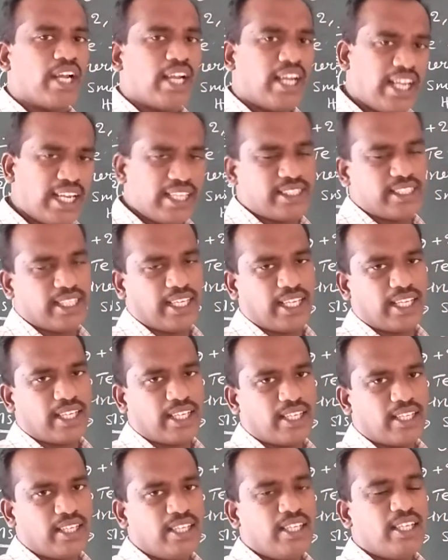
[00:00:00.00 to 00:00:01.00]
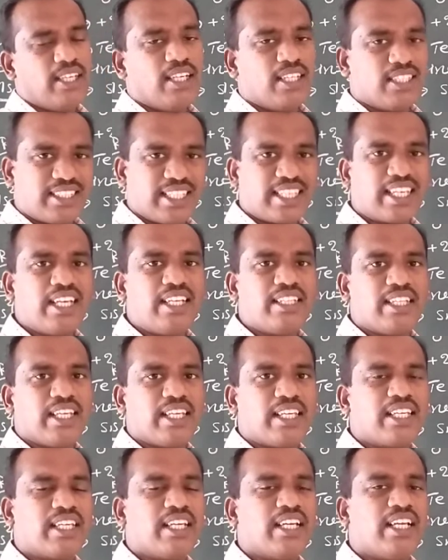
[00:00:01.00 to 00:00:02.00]
acidic. Second thing,
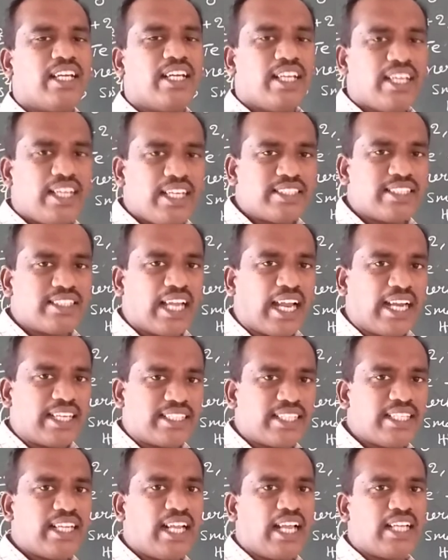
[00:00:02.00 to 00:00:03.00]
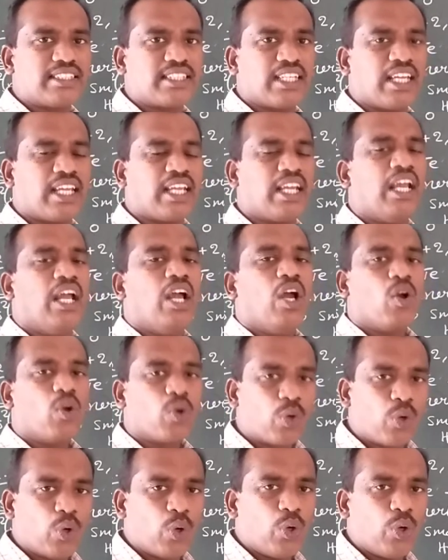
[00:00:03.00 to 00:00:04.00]
it is acting as a
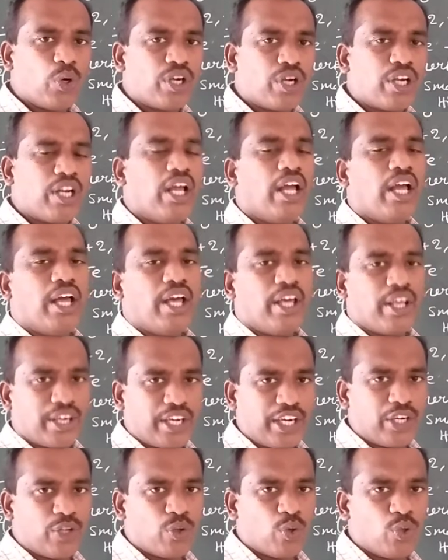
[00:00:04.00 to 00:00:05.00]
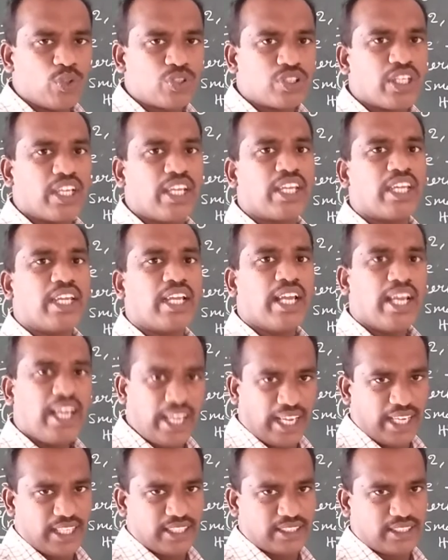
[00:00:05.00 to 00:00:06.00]
good reducing
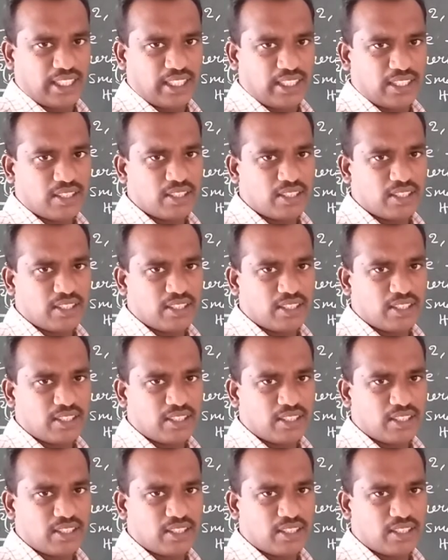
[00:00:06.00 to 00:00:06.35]
agent.